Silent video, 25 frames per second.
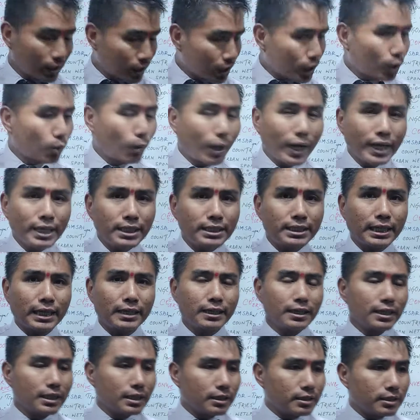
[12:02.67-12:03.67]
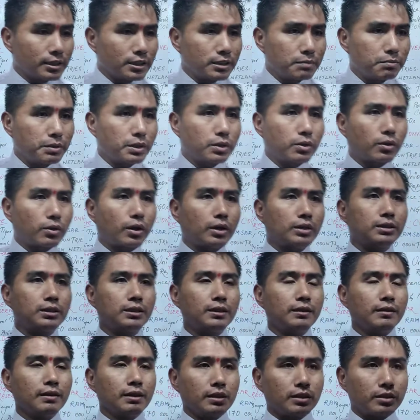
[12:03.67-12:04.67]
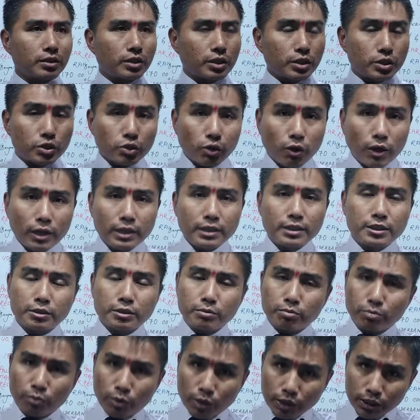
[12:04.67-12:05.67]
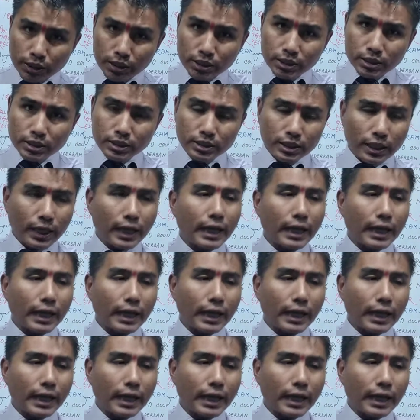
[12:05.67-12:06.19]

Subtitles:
Now why is that? It's because the soil is moist,